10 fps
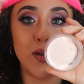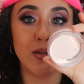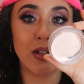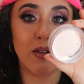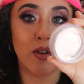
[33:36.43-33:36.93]

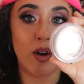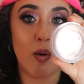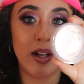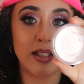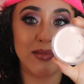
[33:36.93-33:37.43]
using for
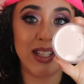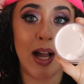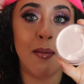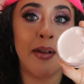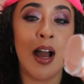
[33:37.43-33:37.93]
quite some
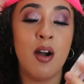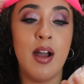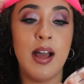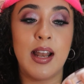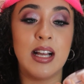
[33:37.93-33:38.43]
time now,
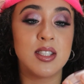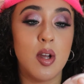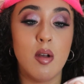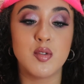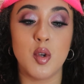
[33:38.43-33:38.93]
and I
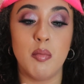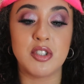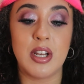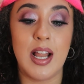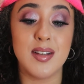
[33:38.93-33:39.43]
still have so
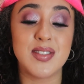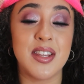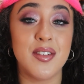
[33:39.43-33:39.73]
much left.